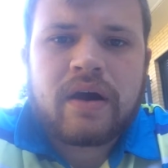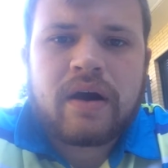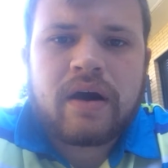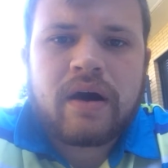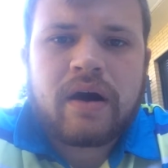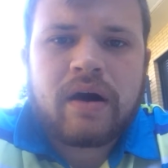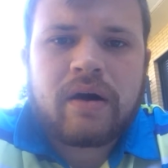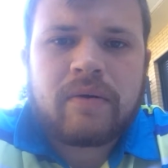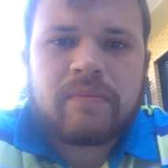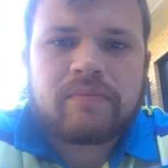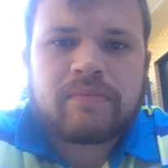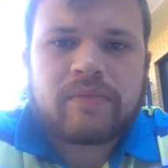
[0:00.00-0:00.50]

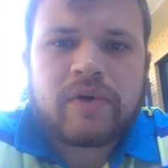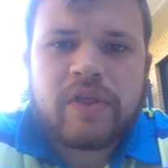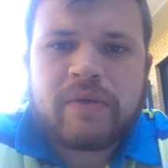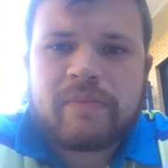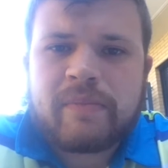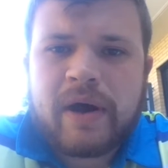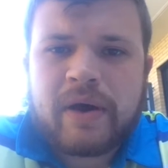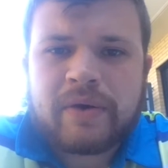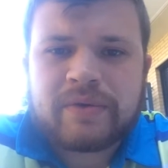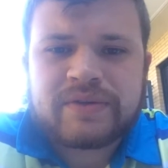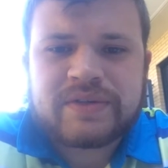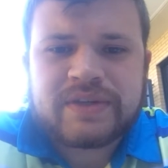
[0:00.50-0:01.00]
When the
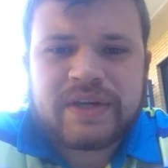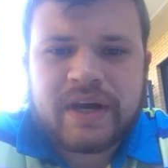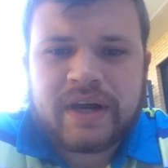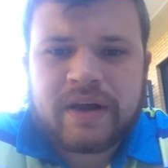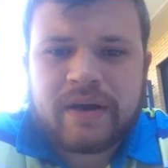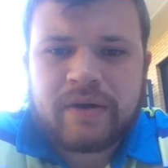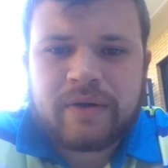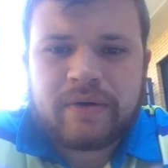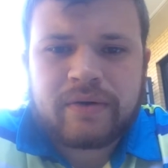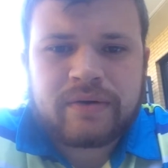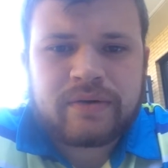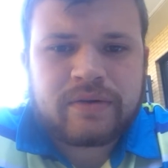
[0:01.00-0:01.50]
Mountains
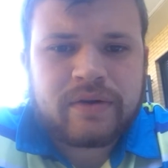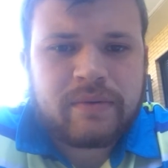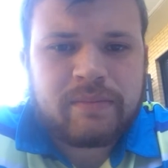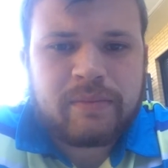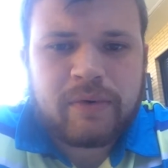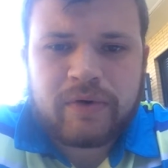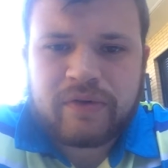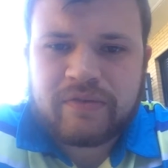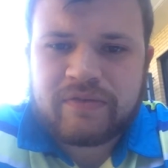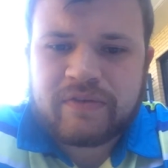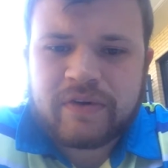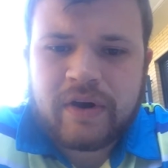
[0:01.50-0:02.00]
Echoed. They're
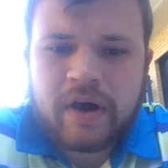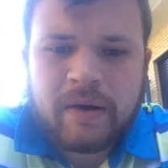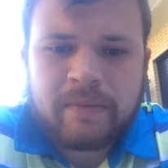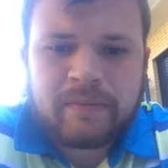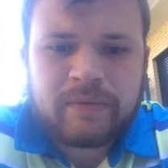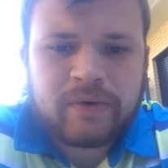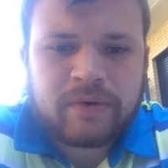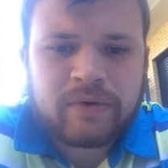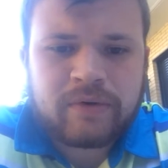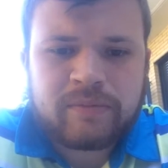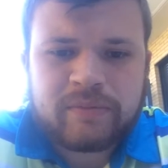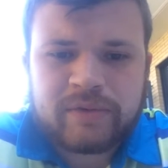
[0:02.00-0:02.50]
both
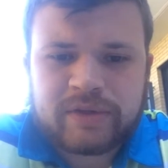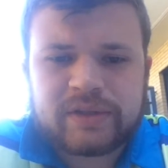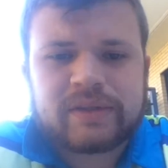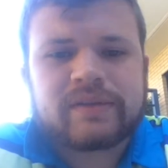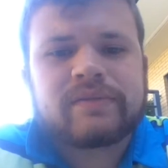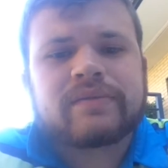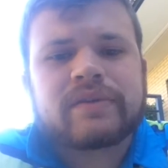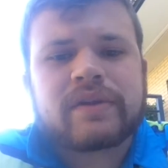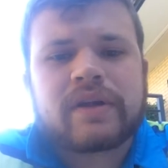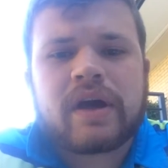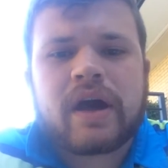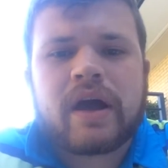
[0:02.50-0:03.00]
phenomenal, but
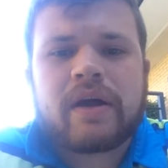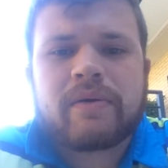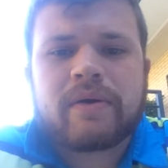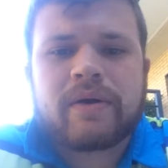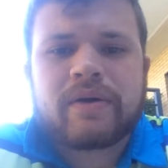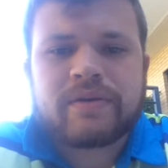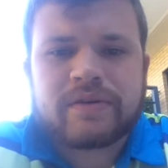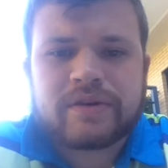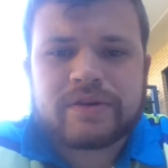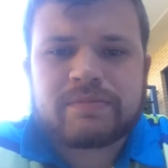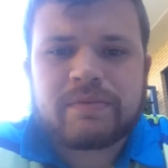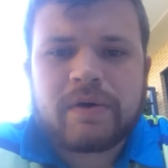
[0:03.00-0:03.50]
The Kite
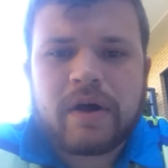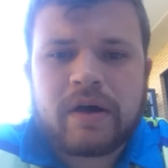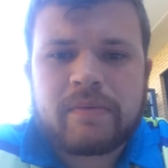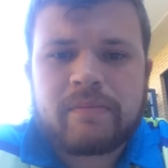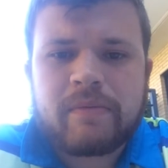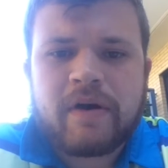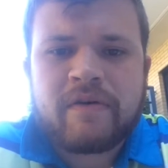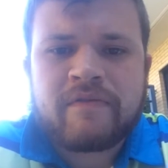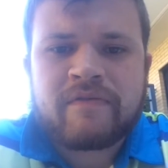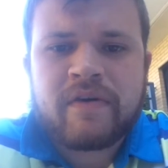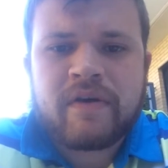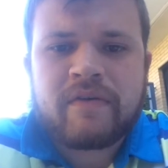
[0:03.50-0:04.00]
Runner is probably
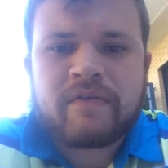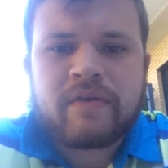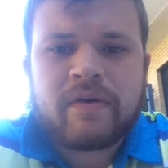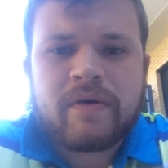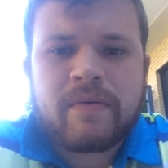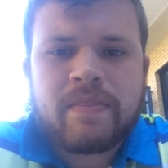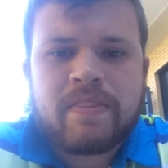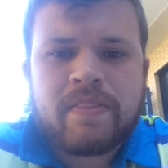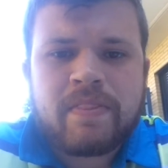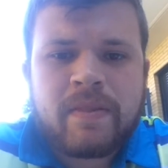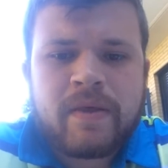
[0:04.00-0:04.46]
my favorite.